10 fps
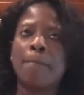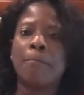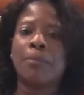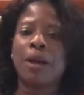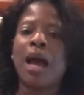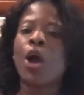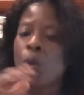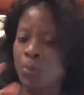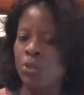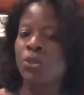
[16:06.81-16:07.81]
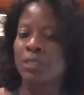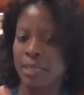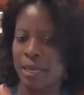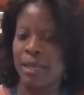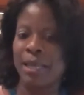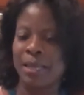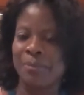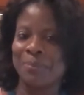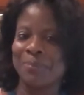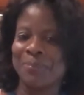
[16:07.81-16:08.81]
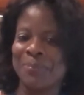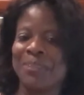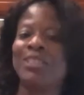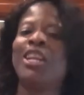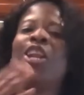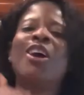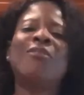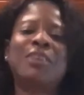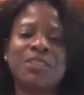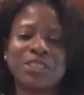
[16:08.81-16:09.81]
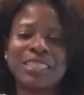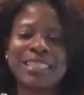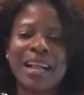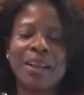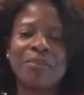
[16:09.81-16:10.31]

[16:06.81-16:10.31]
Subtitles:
hope you took time to love on yourself